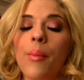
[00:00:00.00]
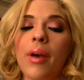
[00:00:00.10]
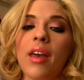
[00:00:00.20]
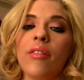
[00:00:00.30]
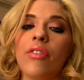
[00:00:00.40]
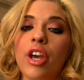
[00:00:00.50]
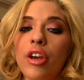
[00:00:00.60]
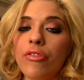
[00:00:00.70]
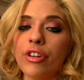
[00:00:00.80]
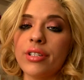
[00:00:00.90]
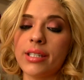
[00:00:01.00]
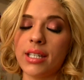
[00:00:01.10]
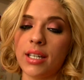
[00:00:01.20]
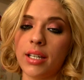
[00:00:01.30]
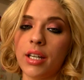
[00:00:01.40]
My very first
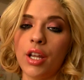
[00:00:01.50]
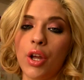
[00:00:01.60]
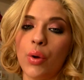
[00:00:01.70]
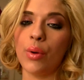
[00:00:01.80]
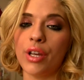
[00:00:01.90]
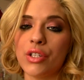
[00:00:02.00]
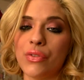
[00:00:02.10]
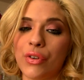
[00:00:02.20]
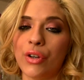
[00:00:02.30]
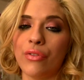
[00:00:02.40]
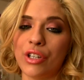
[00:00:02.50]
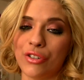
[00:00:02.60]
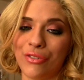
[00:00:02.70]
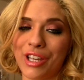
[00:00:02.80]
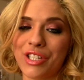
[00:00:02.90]
scene was for a
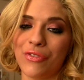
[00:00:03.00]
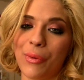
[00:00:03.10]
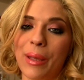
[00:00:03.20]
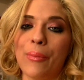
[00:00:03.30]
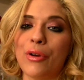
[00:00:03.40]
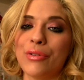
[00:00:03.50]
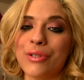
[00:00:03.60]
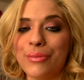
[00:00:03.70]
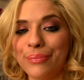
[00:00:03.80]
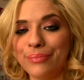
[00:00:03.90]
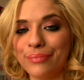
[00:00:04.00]
facial fest for Bang Bros.